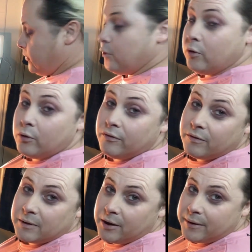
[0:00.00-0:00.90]
or if
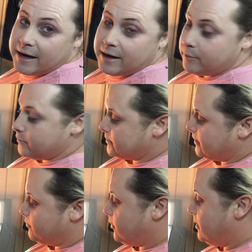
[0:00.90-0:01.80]
I'm going out
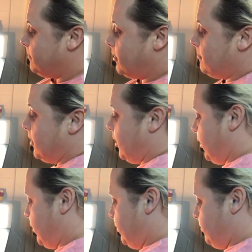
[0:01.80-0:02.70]
somewhere, but I'm at
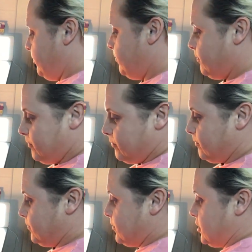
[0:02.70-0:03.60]
home
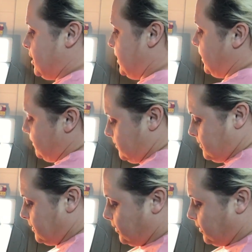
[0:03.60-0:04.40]
chilling. So